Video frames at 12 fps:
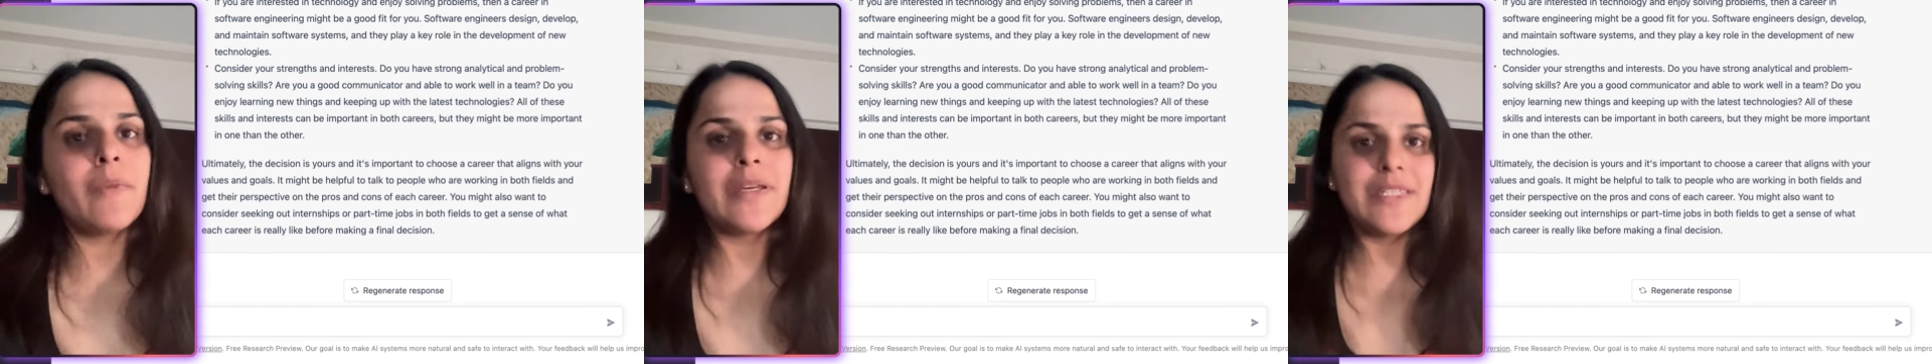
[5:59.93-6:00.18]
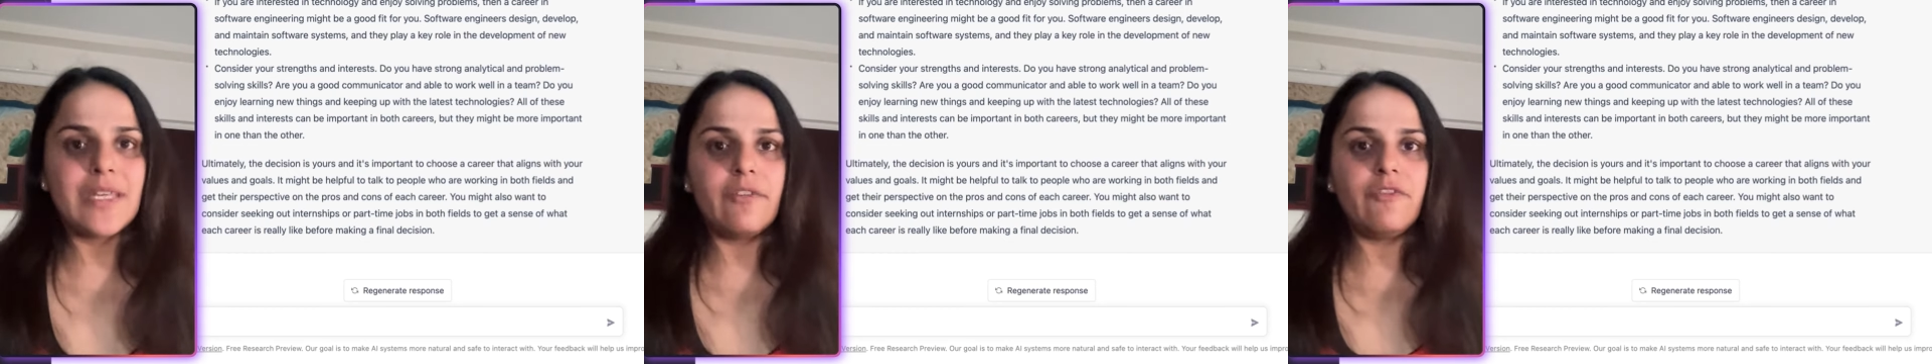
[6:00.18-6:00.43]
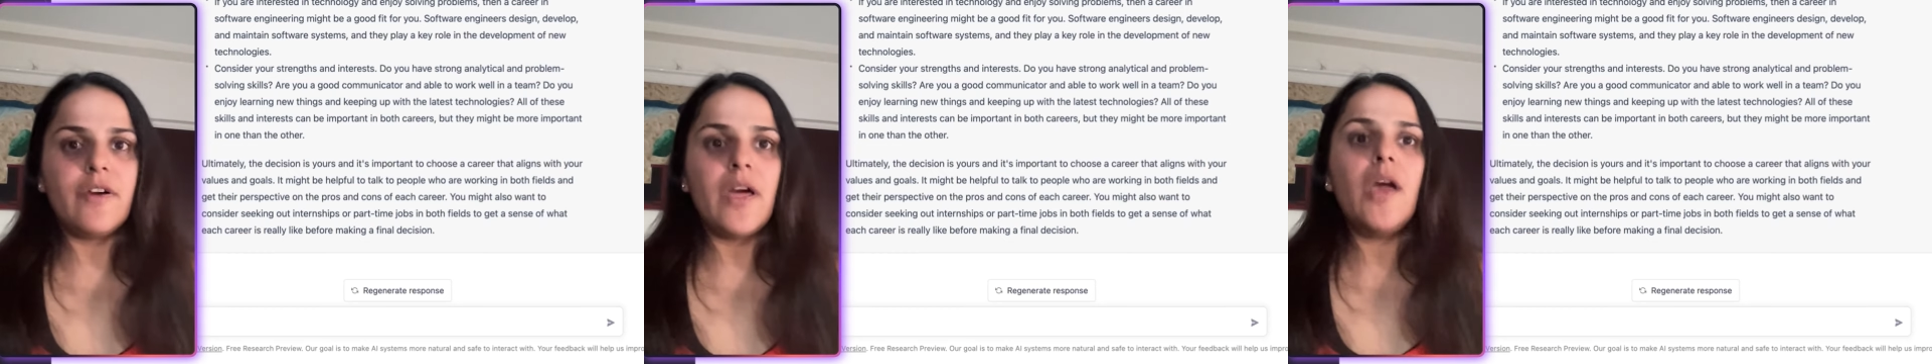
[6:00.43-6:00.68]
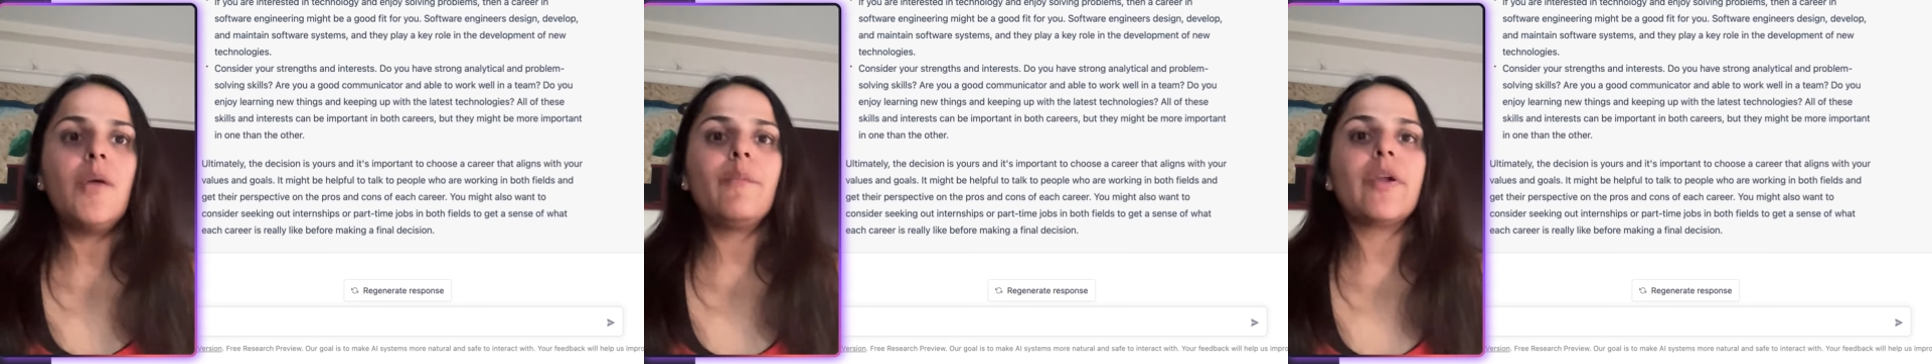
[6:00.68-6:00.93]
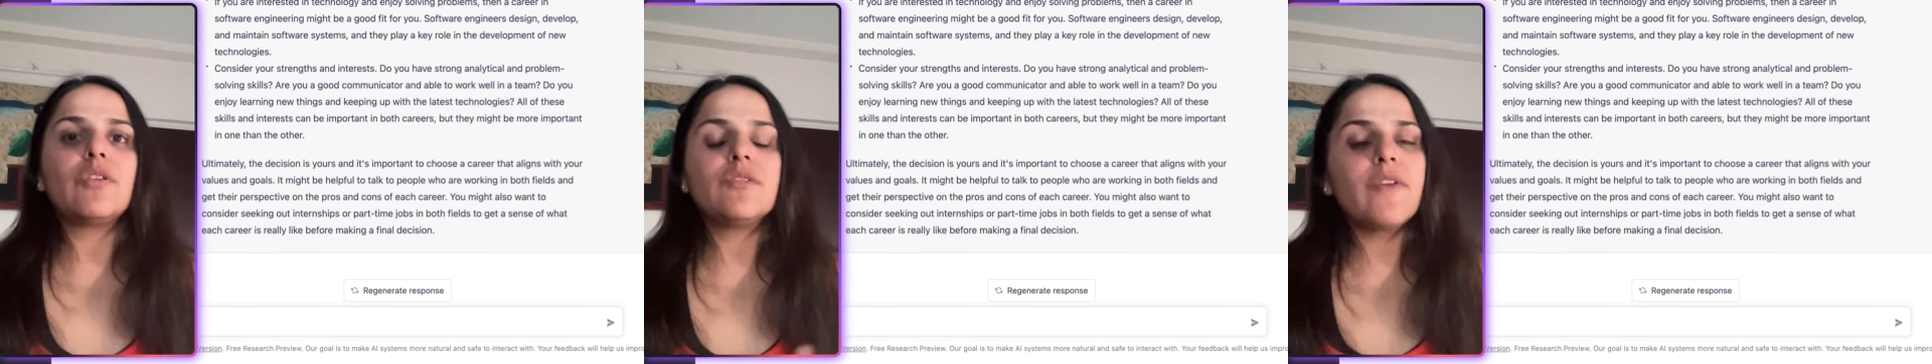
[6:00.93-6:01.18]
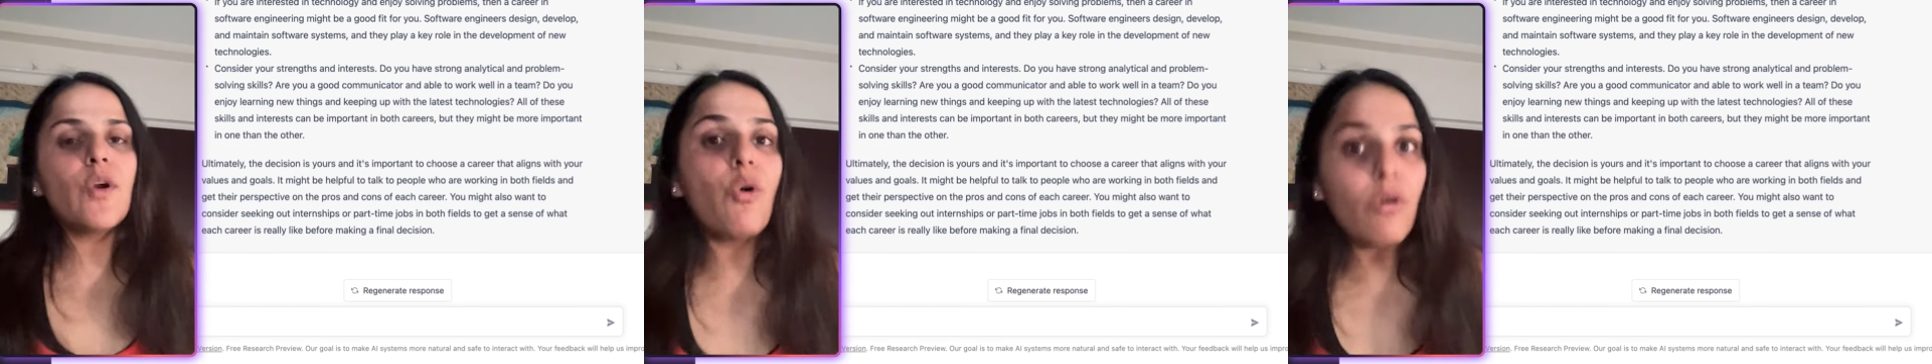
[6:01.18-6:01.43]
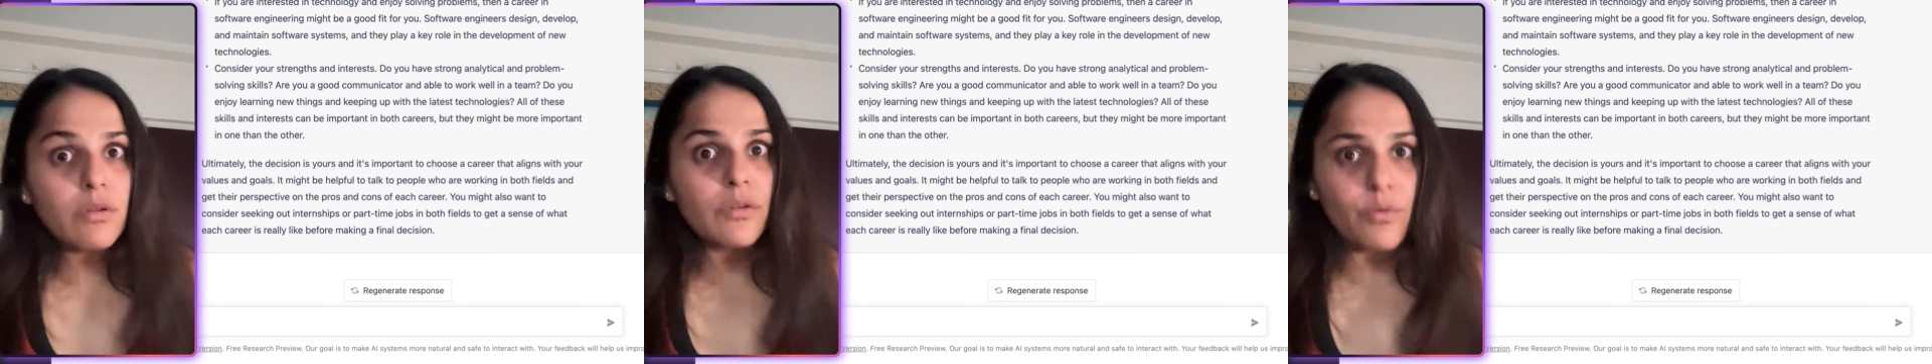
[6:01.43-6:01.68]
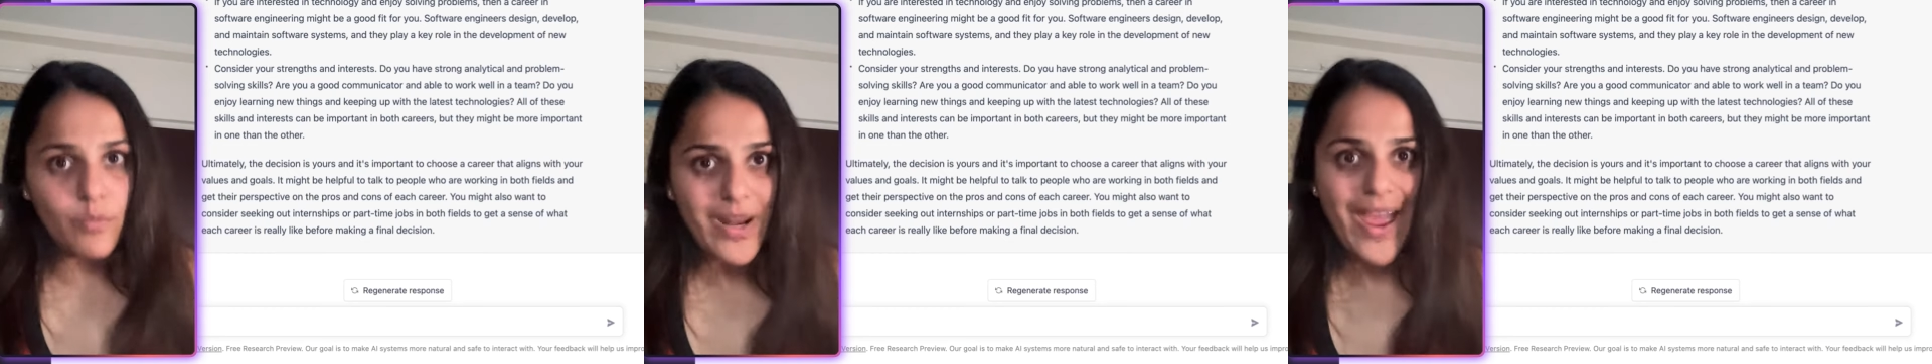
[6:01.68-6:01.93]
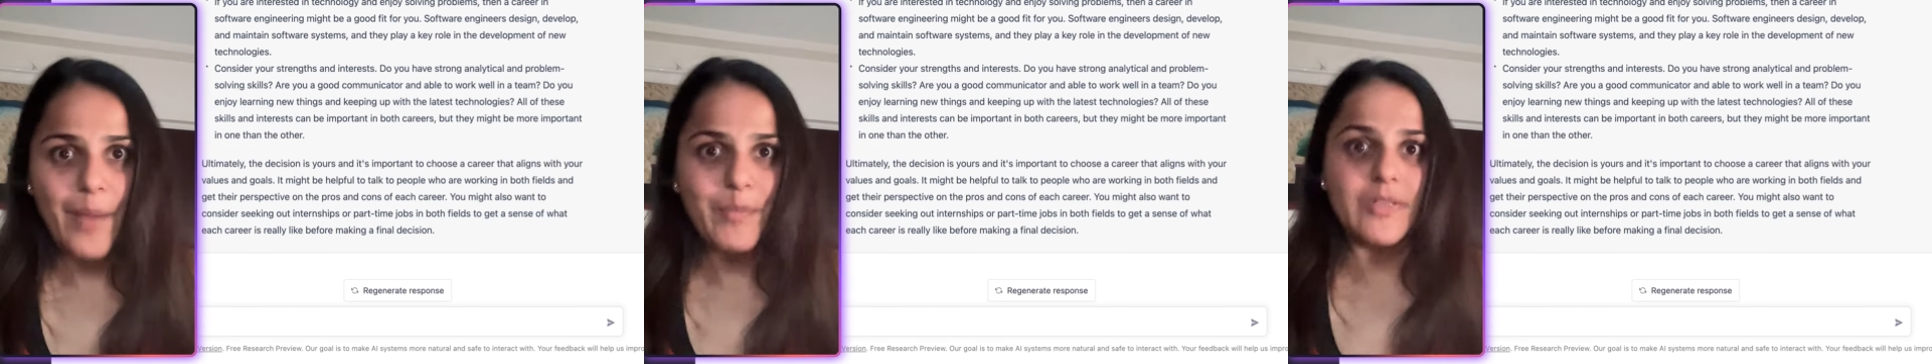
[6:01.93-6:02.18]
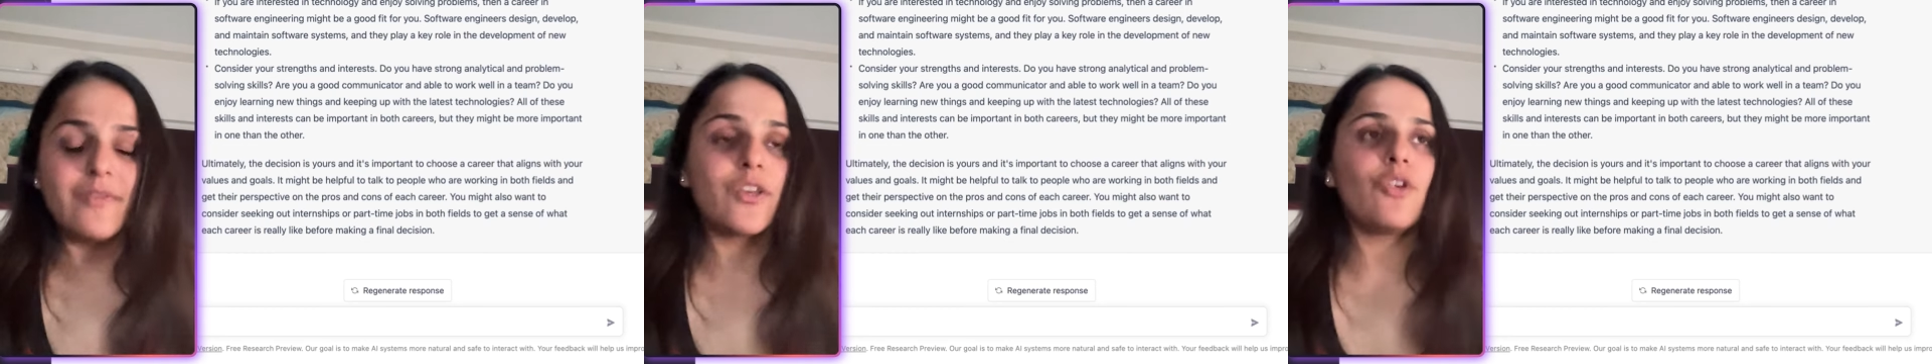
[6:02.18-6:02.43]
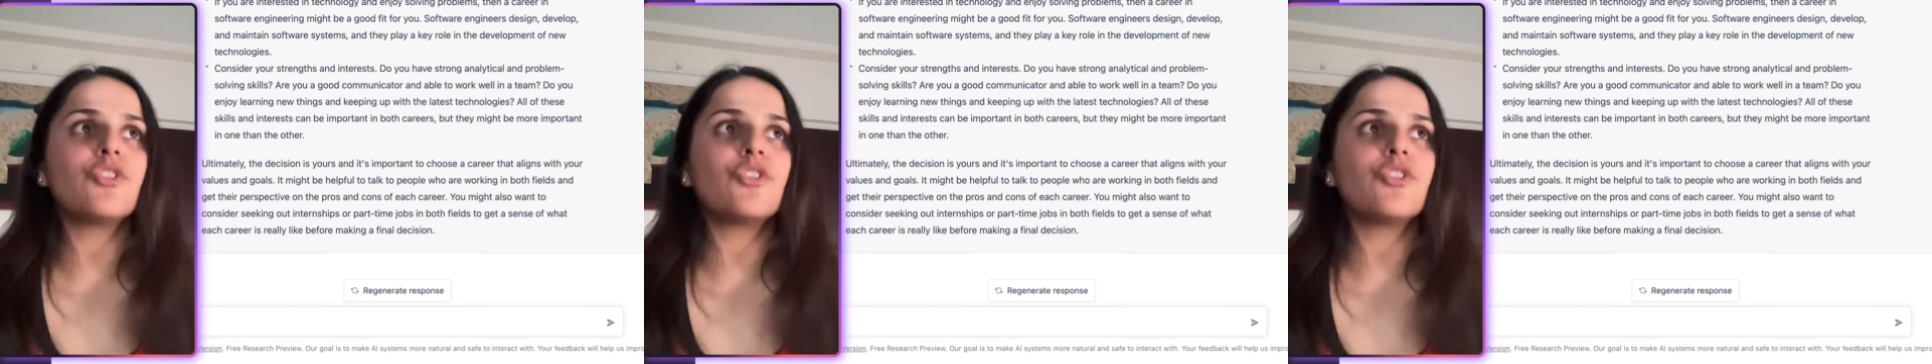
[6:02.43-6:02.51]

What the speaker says: myself, because we all know what happens when